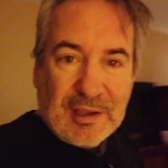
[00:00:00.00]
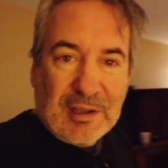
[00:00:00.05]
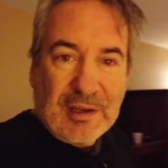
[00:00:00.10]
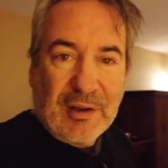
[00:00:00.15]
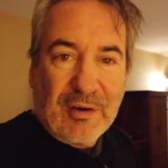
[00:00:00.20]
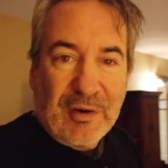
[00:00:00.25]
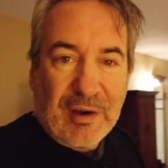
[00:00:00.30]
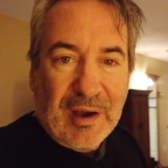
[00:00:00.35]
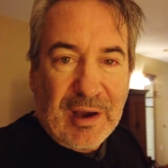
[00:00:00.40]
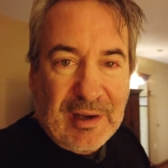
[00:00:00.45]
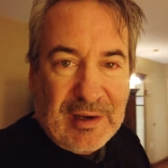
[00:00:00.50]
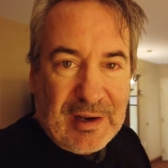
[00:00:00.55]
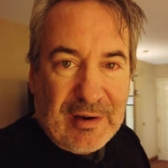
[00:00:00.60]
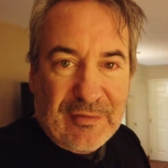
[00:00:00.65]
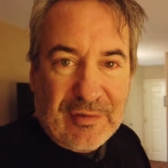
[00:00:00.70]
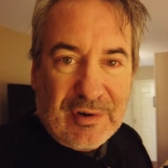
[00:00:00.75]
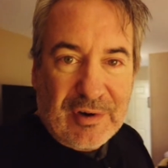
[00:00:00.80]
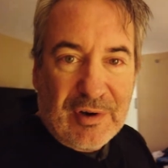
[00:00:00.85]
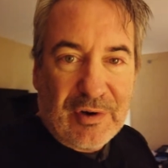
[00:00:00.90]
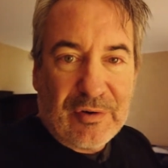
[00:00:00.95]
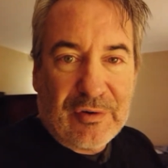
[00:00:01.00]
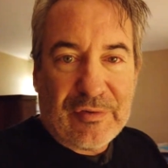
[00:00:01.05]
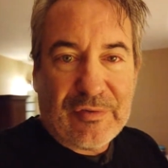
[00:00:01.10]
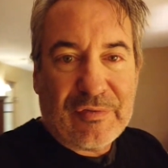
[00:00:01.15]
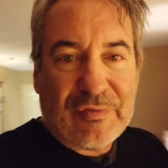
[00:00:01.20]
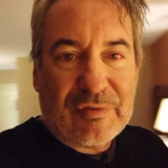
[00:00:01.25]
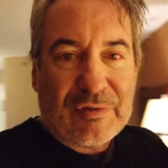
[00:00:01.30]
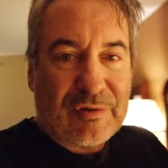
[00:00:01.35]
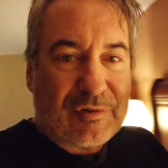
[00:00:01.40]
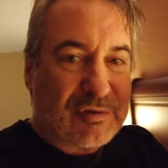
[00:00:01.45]
You know, I never know
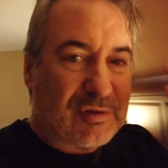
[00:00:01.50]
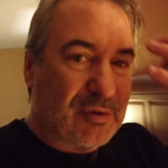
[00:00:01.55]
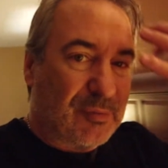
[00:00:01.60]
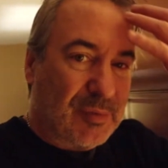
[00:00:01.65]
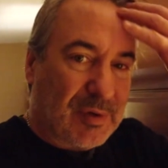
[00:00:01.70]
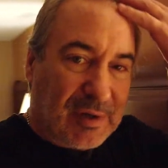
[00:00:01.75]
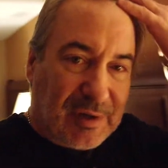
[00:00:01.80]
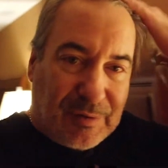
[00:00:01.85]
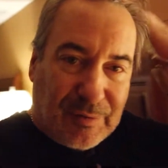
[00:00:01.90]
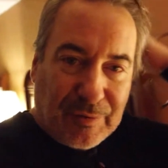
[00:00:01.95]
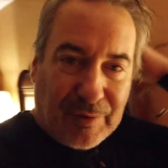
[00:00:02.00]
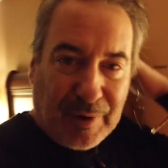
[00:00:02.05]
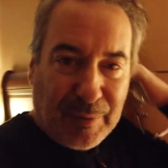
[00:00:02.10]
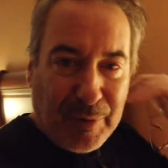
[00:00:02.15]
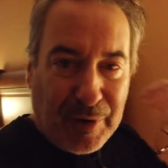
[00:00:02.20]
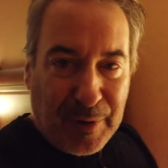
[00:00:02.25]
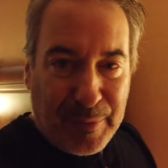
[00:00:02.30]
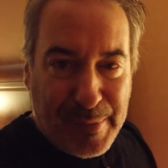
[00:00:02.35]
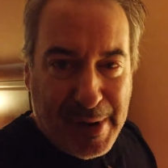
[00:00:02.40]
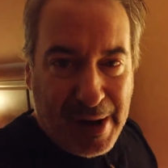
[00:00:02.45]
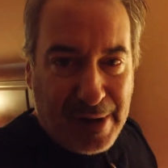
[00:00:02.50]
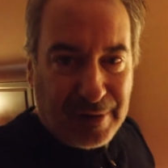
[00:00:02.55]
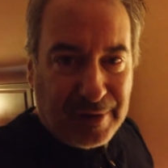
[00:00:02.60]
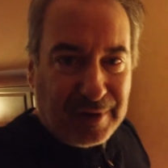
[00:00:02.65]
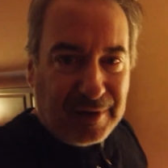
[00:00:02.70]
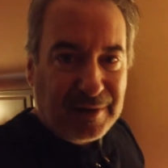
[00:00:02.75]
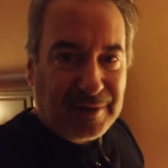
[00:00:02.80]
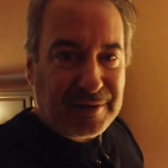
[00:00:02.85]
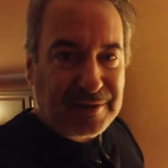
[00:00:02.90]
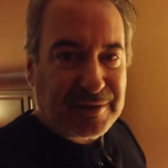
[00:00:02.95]
if there's somebody when I'm on a
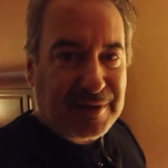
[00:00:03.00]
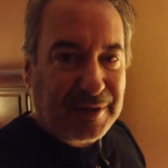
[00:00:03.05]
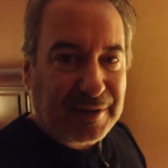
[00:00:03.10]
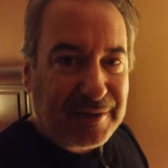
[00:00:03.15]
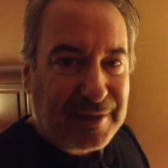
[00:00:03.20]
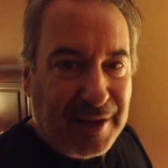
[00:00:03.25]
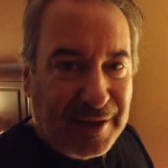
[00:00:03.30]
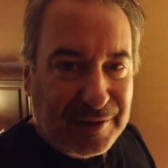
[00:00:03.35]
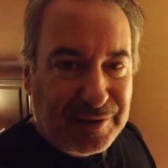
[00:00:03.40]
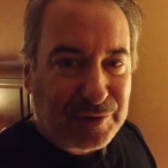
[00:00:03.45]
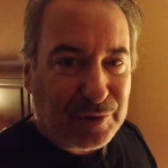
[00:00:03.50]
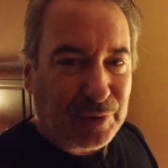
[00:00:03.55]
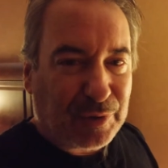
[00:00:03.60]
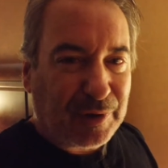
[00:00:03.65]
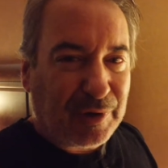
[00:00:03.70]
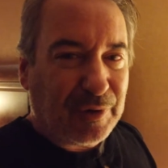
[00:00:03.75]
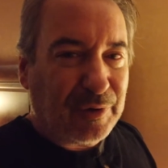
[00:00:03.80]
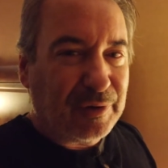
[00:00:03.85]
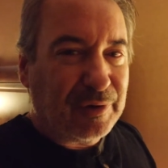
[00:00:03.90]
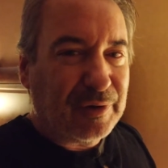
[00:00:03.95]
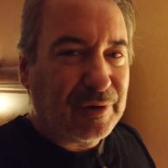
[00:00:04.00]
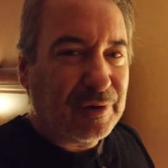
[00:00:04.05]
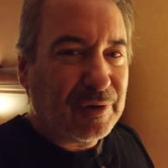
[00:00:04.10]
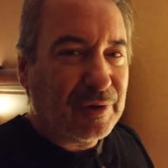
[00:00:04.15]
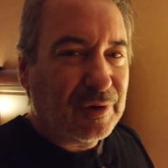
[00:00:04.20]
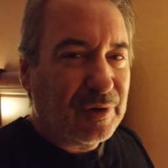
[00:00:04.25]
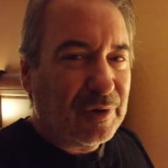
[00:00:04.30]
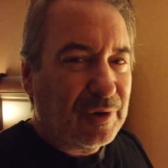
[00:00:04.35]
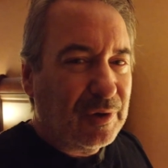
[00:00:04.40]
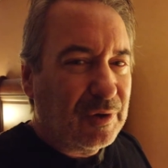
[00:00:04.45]
balcony that's like next door
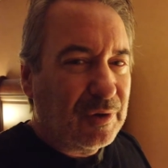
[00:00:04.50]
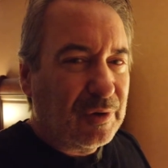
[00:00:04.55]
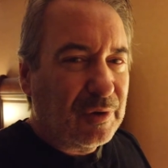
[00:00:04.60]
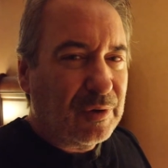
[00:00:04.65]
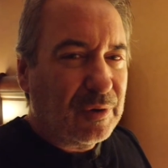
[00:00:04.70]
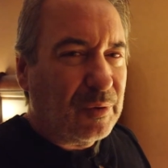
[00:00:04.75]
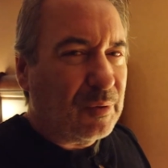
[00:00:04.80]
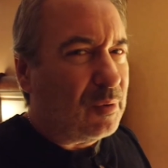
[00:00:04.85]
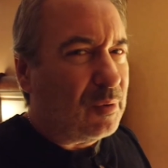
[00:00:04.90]
going,